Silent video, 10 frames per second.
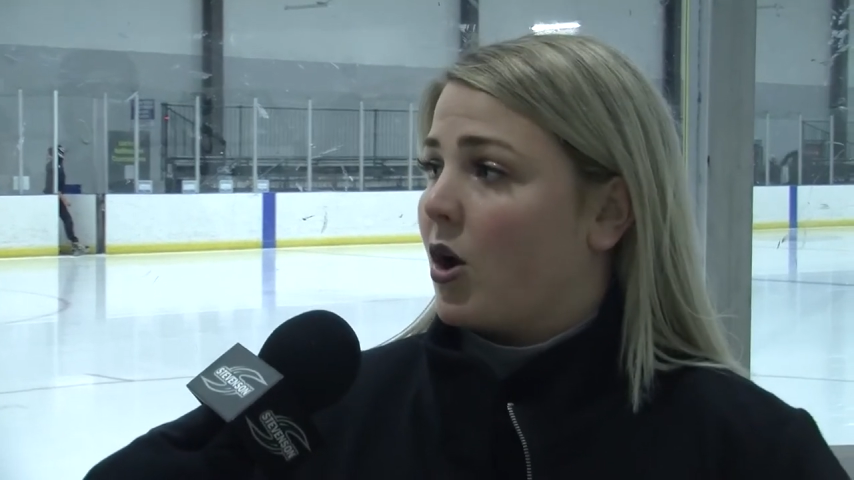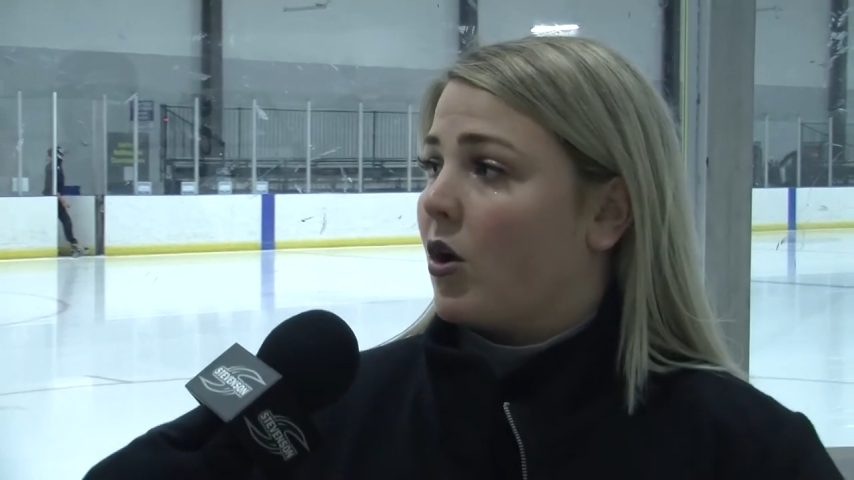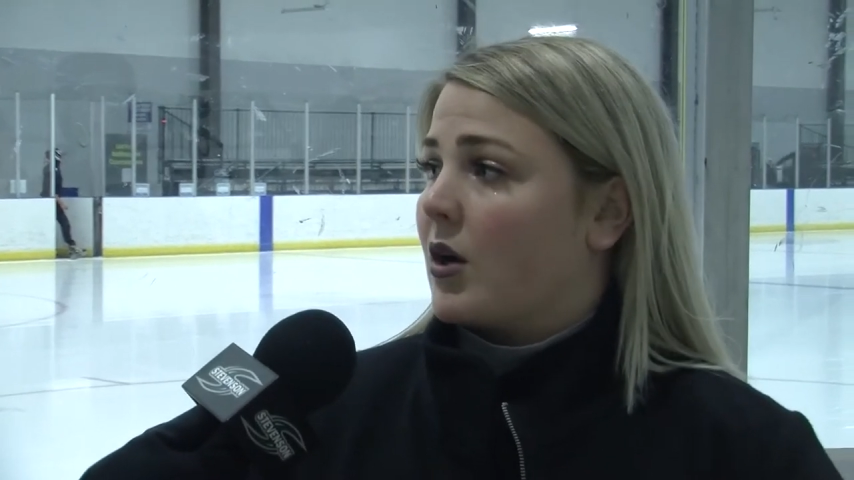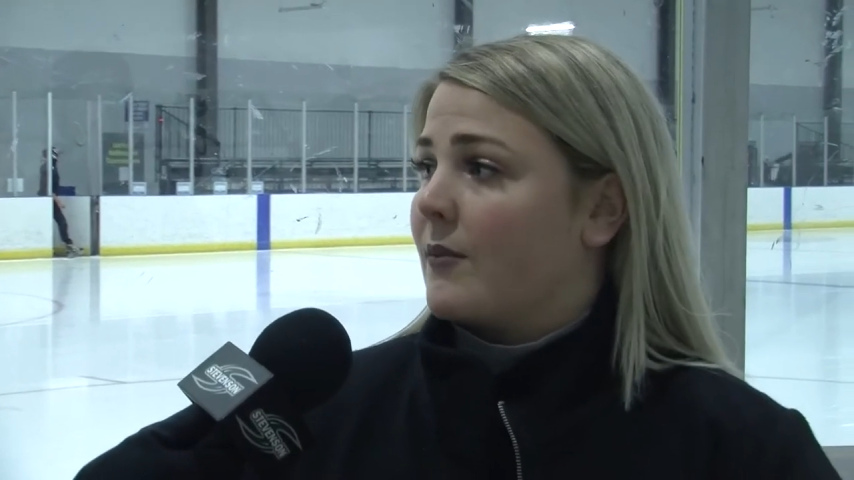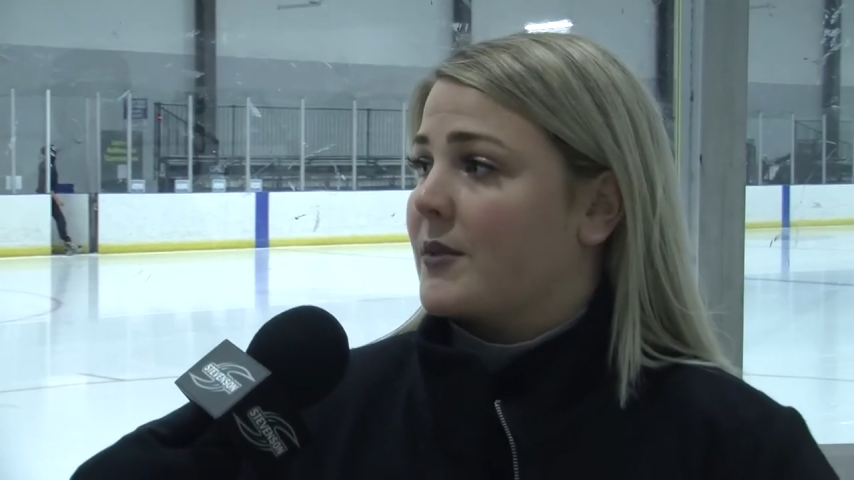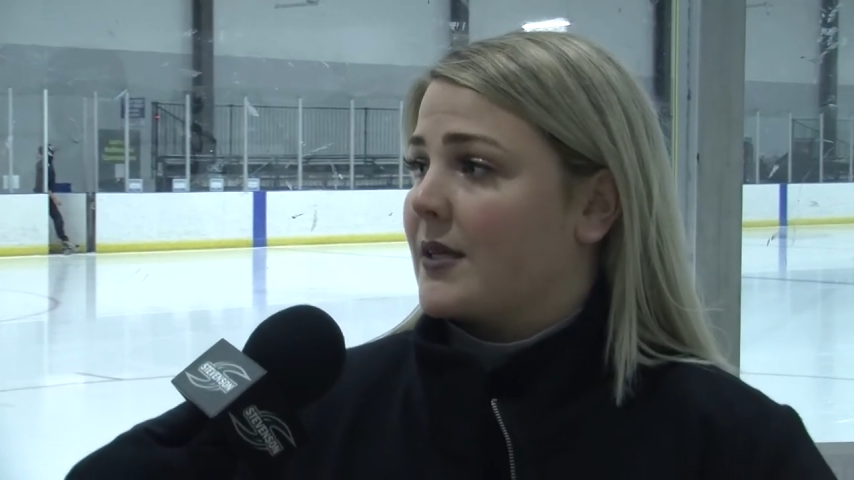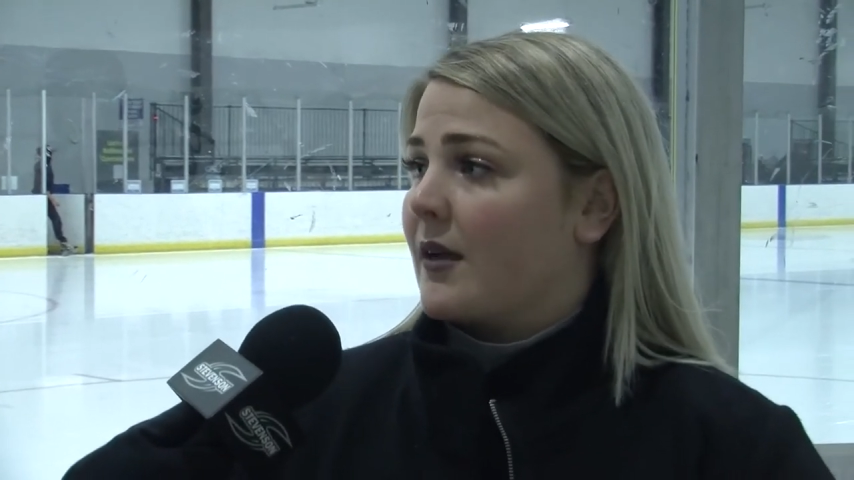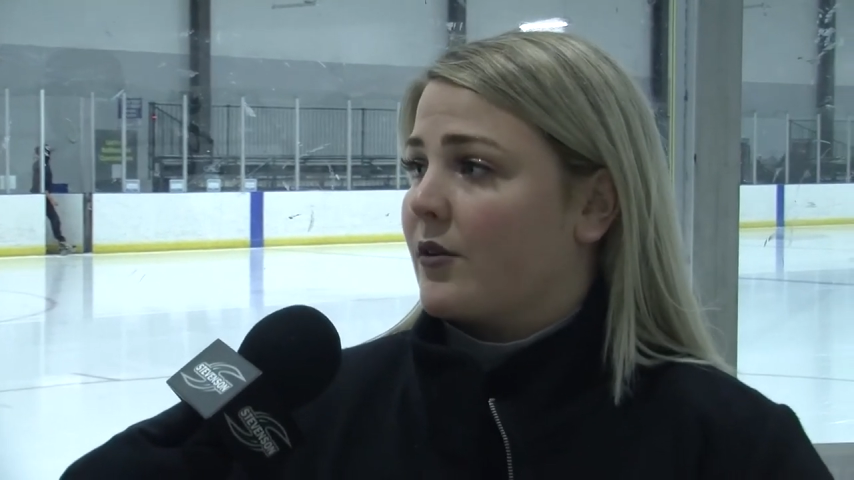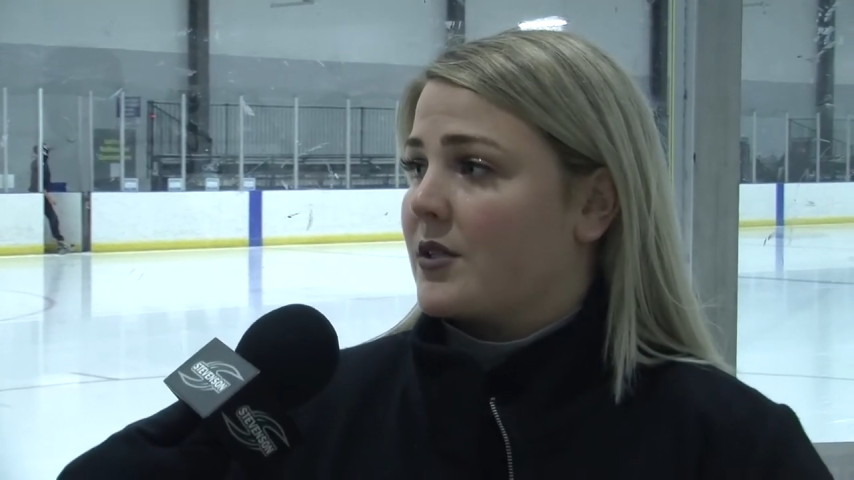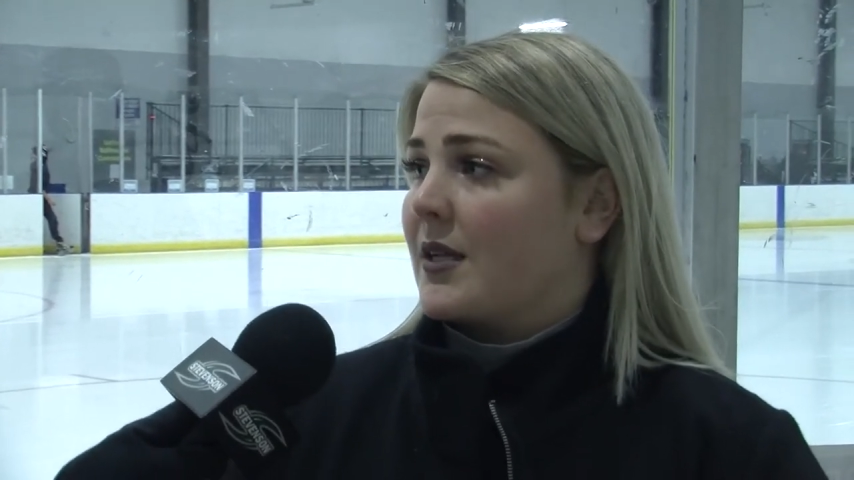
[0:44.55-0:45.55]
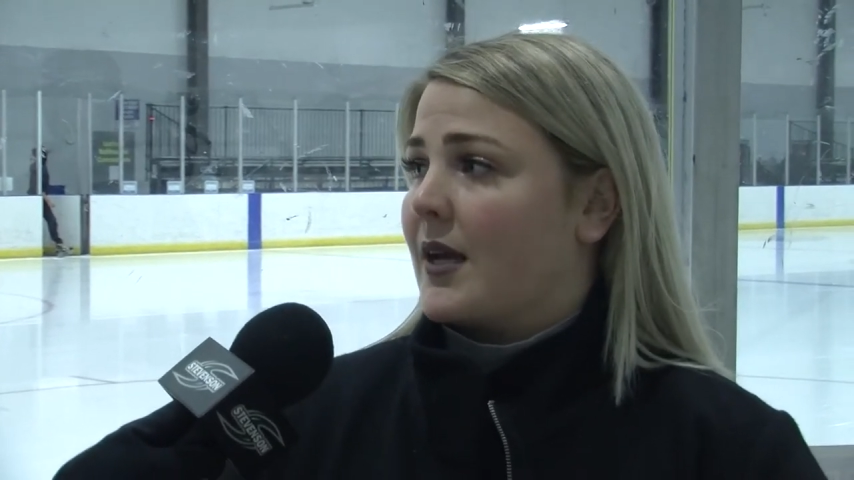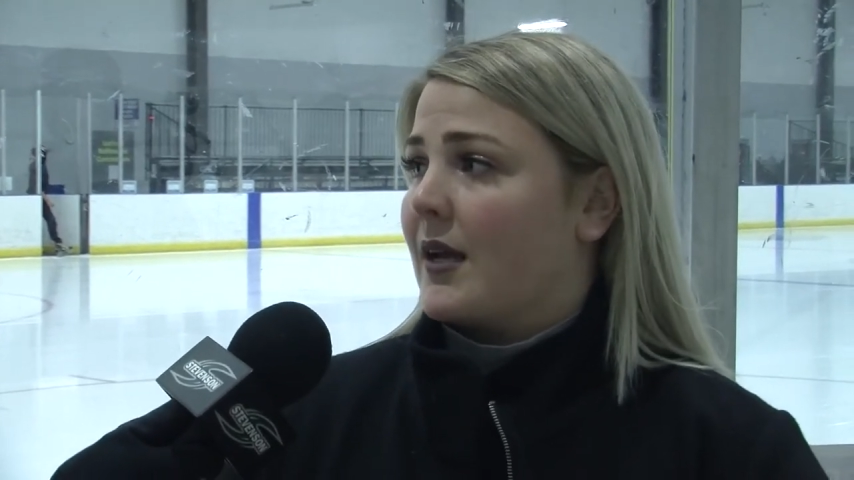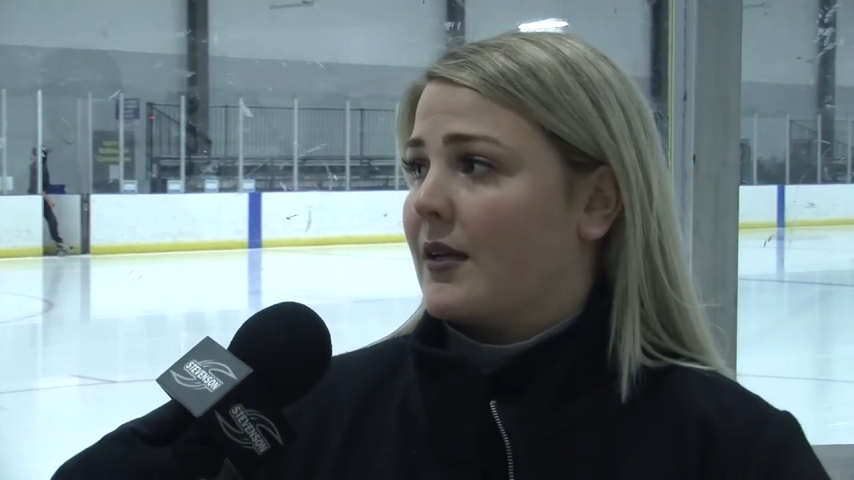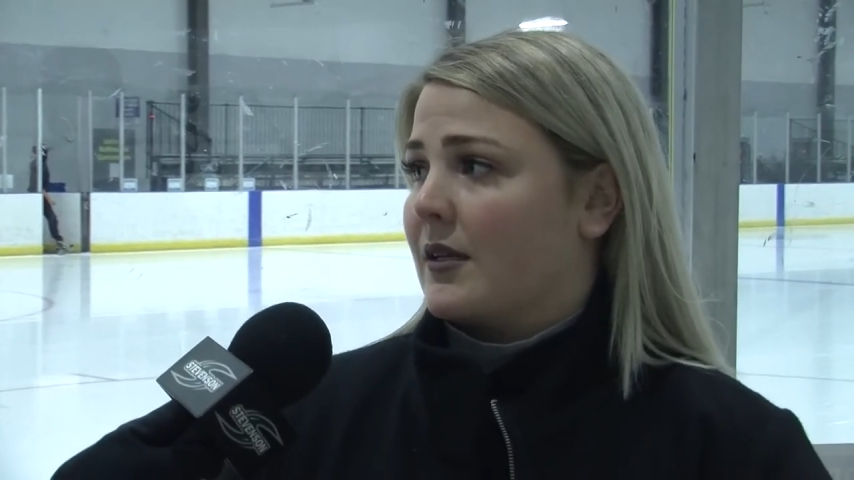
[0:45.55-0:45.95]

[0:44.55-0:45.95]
all come together today,